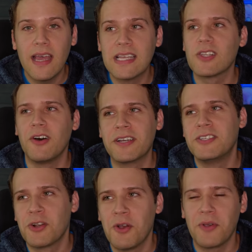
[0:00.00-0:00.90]
as long
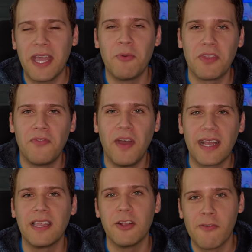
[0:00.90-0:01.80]
as you're okay with the
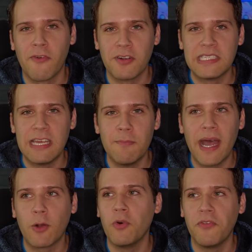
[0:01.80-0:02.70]
fact that your first day
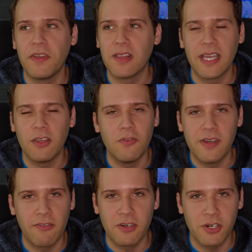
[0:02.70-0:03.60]
back will feel like you've
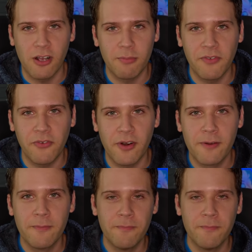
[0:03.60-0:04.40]
never drawn before.